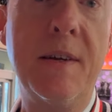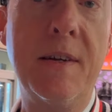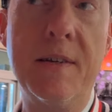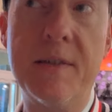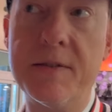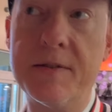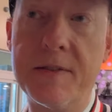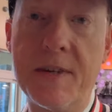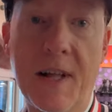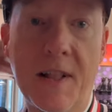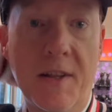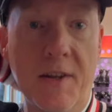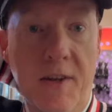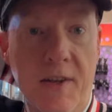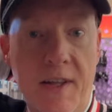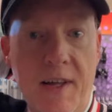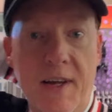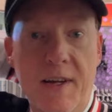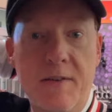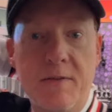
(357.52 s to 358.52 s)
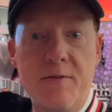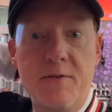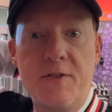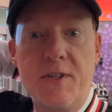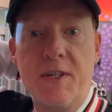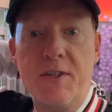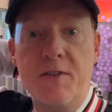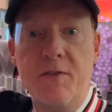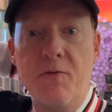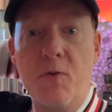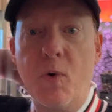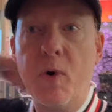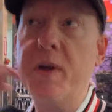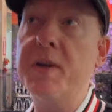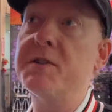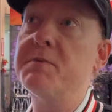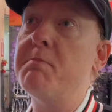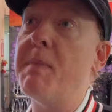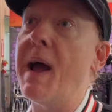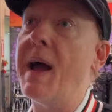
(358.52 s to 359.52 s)
He's got a little Jason
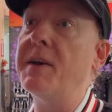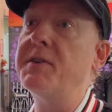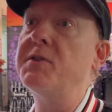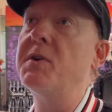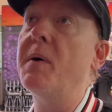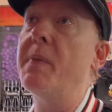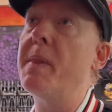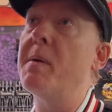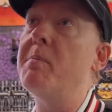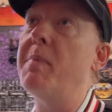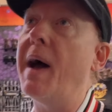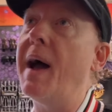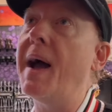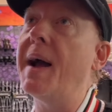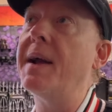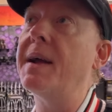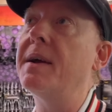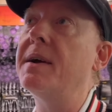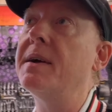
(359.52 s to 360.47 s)
Voorhees mask on the back.